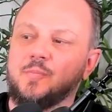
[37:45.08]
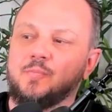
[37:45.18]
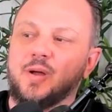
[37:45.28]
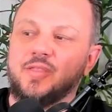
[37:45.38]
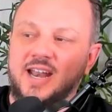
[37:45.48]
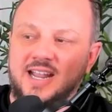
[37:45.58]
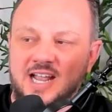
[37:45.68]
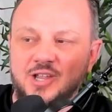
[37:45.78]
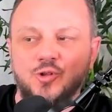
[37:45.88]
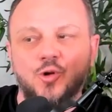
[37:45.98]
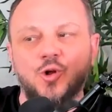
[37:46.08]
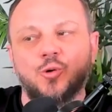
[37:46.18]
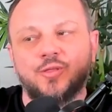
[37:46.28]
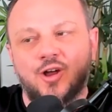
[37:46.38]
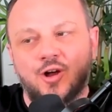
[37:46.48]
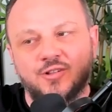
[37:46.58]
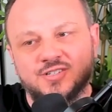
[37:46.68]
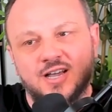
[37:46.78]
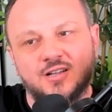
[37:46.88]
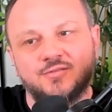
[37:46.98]
But then again, you don't know where they are in their
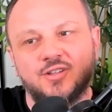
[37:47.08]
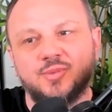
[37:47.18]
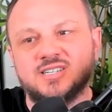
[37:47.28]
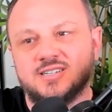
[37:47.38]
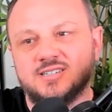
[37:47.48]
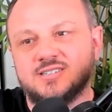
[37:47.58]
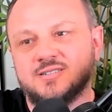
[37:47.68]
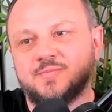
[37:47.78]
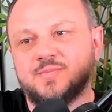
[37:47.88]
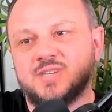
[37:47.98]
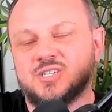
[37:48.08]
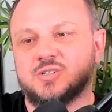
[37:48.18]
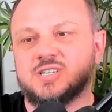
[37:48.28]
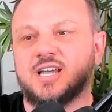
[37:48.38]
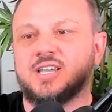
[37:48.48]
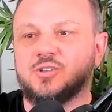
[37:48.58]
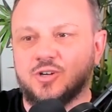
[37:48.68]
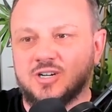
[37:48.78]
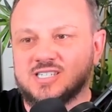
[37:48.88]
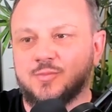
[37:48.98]
cycle of their business. So it's like yes. you
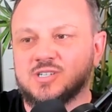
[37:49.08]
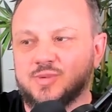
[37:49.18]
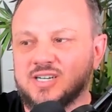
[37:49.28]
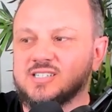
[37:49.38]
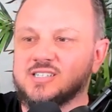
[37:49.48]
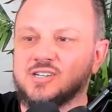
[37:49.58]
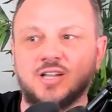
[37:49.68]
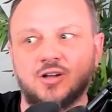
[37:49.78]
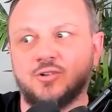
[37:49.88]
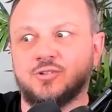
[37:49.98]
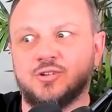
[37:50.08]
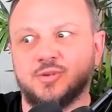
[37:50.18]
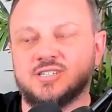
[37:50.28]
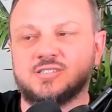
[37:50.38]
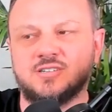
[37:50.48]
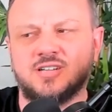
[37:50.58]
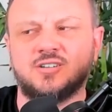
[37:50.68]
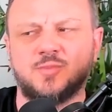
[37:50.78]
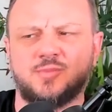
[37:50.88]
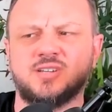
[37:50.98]
look at someone's business and you're like, oh, dude, your business. You're like,
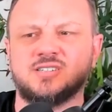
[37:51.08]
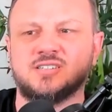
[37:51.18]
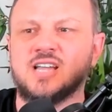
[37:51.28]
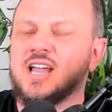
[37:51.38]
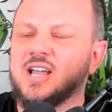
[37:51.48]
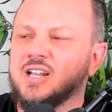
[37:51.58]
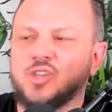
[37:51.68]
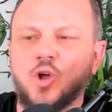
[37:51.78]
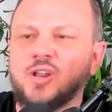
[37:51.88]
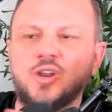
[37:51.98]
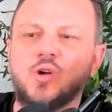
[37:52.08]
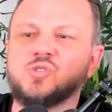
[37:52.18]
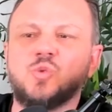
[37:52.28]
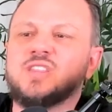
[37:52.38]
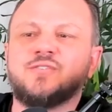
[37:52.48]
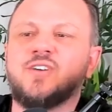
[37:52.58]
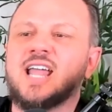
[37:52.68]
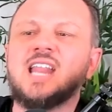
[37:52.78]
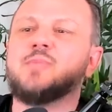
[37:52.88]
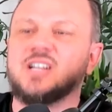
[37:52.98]
do my business. Nobody knows what the fuck
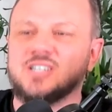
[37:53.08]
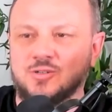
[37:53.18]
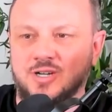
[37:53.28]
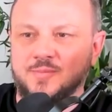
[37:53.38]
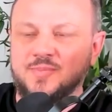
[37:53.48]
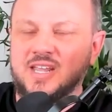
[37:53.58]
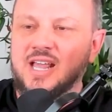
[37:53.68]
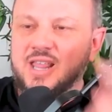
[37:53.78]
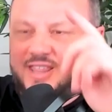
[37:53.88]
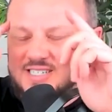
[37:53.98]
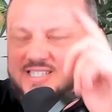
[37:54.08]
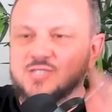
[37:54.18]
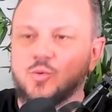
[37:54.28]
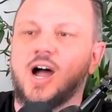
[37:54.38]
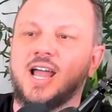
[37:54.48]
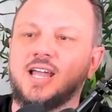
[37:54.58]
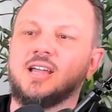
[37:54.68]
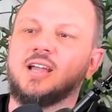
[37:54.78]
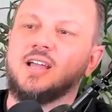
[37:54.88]
anybody's doing. This is yeah. why